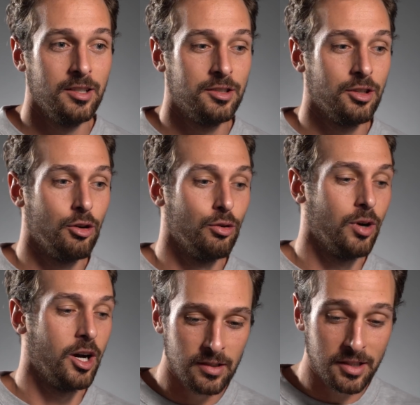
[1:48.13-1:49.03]

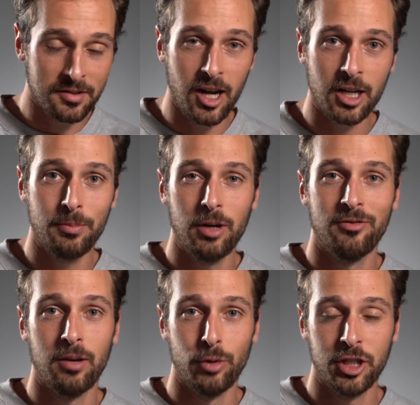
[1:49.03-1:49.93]
So let's talk
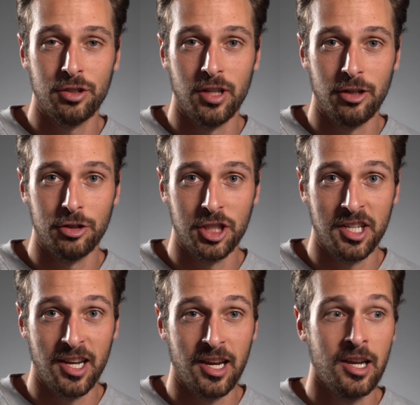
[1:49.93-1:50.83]
about vibrational energy
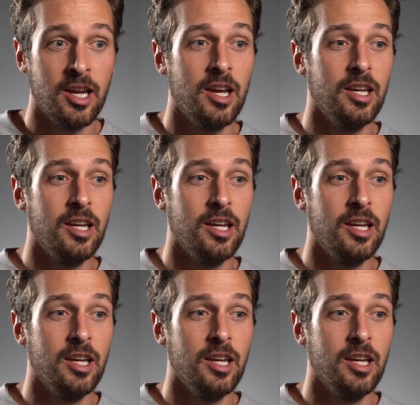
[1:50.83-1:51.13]
today.